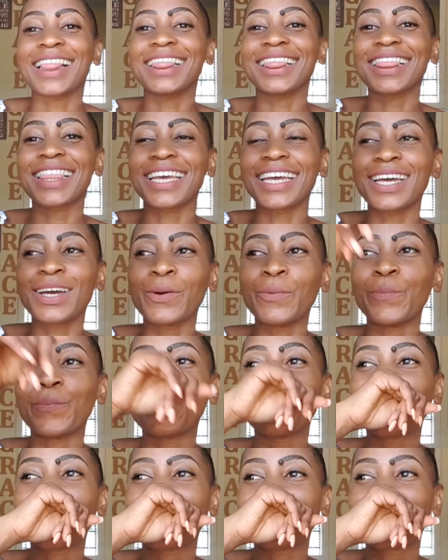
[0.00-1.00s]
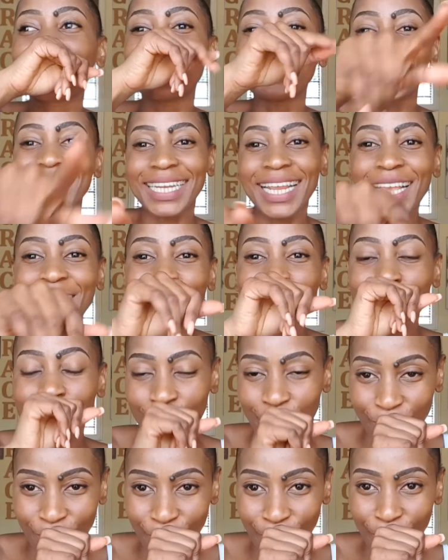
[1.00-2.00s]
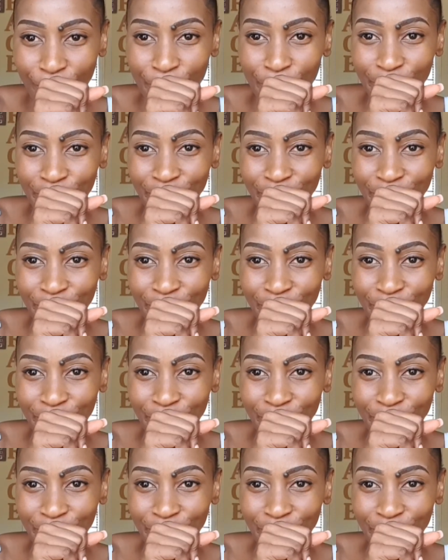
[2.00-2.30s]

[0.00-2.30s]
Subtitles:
the 2 days before,